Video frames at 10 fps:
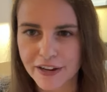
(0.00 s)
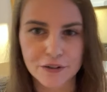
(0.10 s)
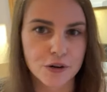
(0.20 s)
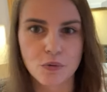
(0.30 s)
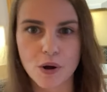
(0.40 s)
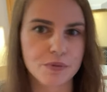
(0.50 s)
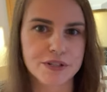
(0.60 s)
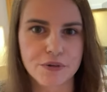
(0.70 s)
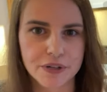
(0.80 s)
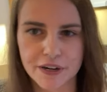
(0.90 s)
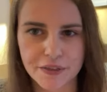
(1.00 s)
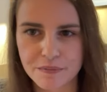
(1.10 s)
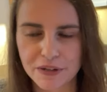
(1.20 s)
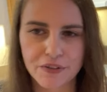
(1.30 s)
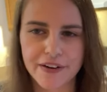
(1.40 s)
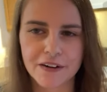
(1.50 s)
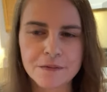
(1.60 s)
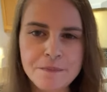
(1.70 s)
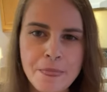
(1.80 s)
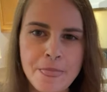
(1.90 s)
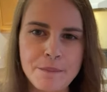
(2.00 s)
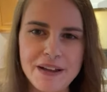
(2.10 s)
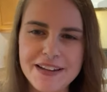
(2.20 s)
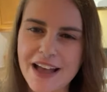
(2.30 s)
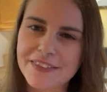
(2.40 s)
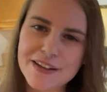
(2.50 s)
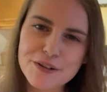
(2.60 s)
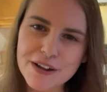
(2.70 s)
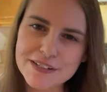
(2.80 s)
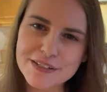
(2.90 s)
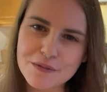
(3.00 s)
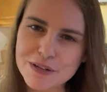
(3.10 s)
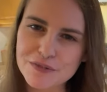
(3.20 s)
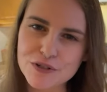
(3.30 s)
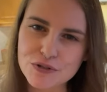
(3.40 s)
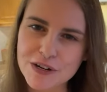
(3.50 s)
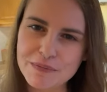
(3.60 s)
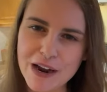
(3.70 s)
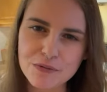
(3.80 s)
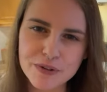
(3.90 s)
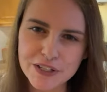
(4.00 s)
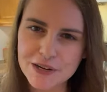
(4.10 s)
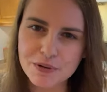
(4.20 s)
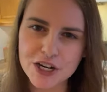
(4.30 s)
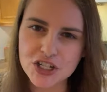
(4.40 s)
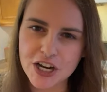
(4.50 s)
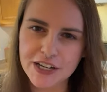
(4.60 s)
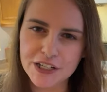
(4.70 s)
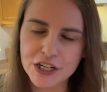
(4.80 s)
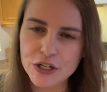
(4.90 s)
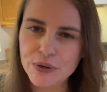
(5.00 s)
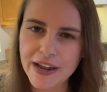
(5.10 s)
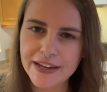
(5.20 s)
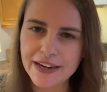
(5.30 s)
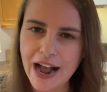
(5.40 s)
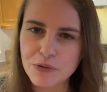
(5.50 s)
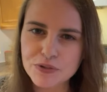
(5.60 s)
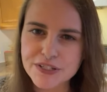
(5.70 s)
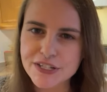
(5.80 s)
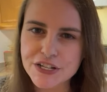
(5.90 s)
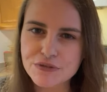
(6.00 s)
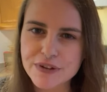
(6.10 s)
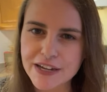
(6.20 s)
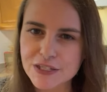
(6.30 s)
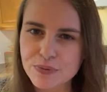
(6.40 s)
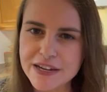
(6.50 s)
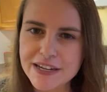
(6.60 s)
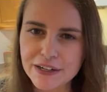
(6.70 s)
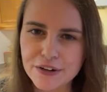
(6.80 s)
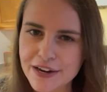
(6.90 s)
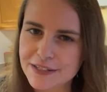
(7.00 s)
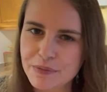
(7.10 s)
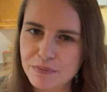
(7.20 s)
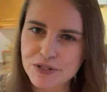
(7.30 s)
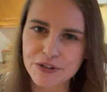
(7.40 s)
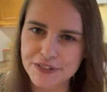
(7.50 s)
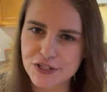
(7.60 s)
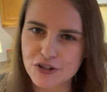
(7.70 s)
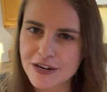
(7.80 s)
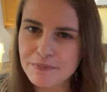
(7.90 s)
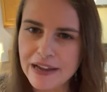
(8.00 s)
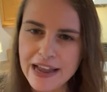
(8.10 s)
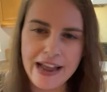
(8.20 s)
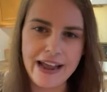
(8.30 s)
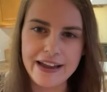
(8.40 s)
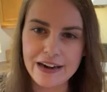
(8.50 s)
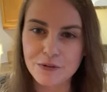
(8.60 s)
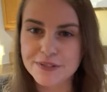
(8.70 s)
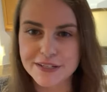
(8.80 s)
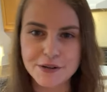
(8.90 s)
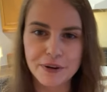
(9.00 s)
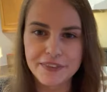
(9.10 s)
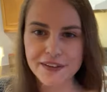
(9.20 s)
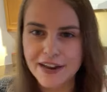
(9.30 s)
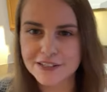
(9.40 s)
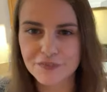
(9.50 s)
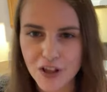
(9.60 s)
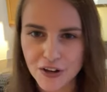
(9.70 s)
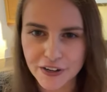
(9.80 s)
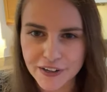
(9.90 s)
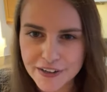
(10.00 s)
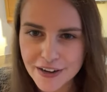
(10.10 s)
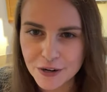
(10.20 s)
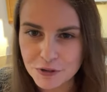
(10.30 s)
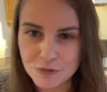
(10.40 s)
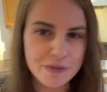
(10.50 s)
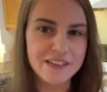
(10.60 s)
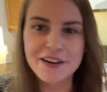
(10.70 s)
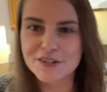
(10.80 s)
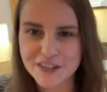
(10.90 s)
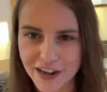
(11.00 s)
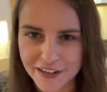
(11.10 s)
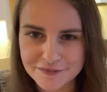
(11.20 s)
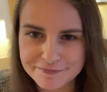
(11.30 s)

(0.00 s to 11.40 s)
I don't know what was going on in the middle there. But yeah, thank you guys so much for joining me. I really appreciate you. And I will see you next week in our next members only stream. And I will see you in the next vlog, which will be later tonight.